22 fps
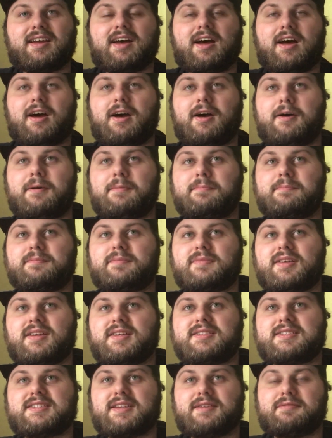
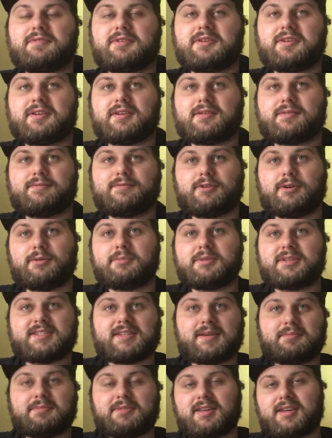and see if you can confirm the
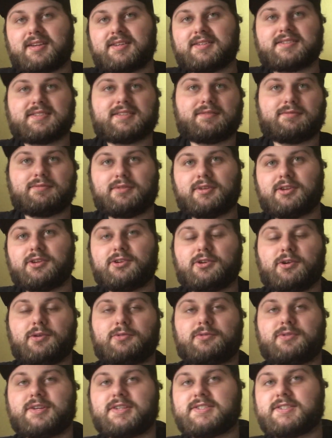same things in your
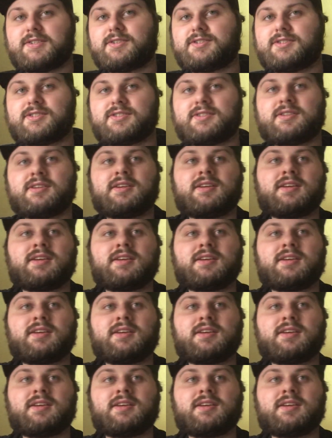own research.